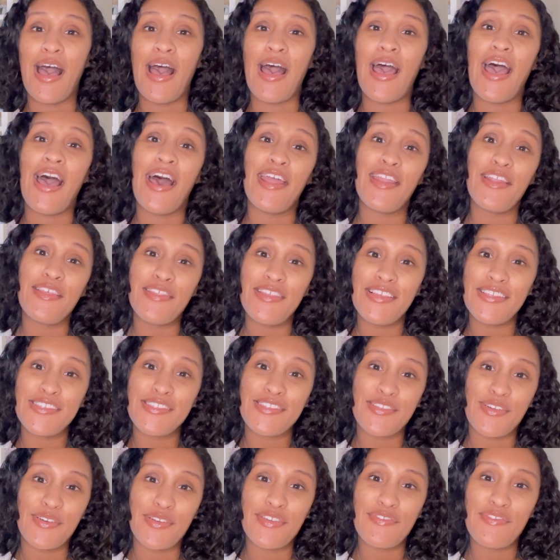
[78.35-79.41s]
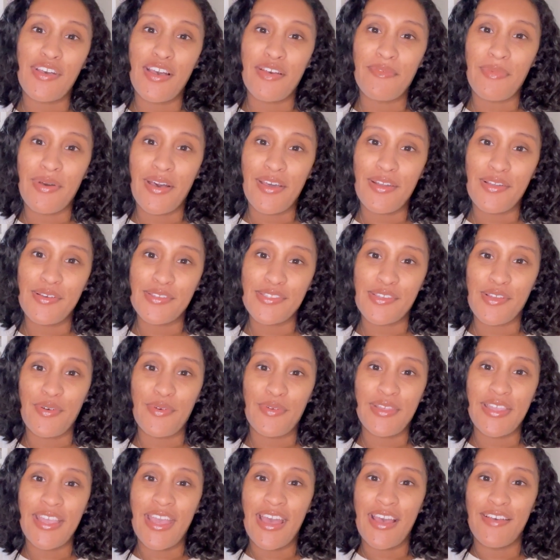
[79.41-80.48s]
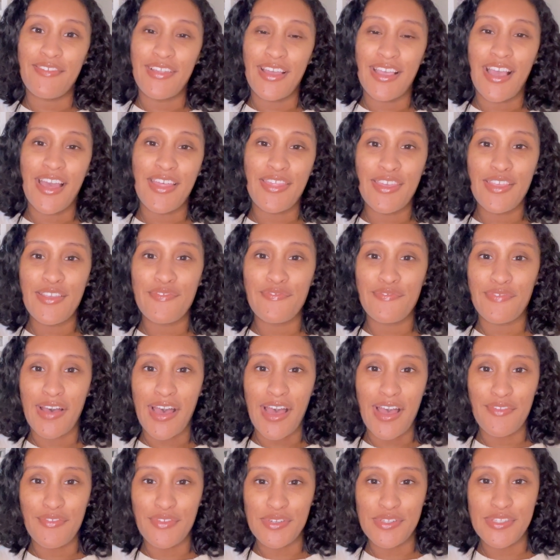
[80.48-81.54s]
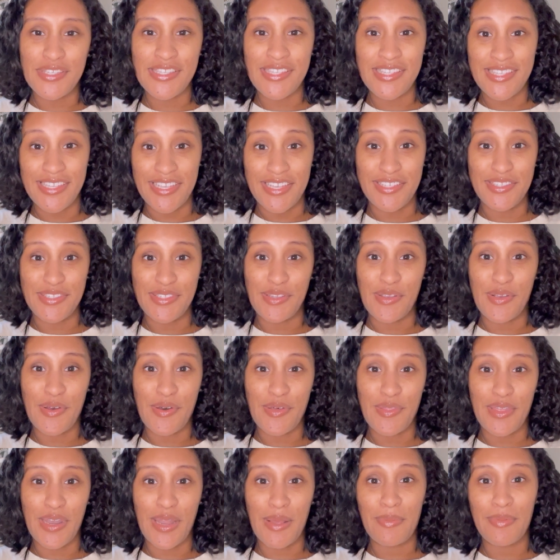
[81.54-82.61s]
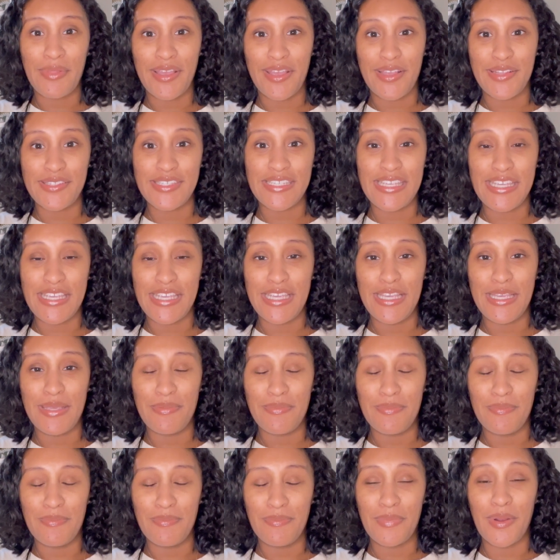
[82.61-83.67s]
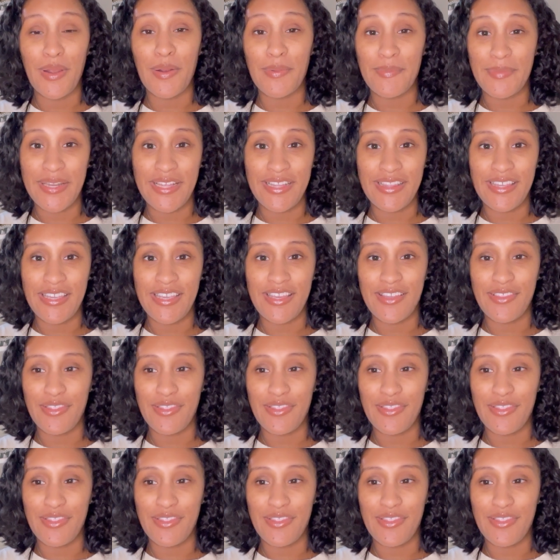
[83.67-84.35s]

Out of these 35 bottles, I only have like, I think 5 or 6, y'all, that I plan to keep permanently.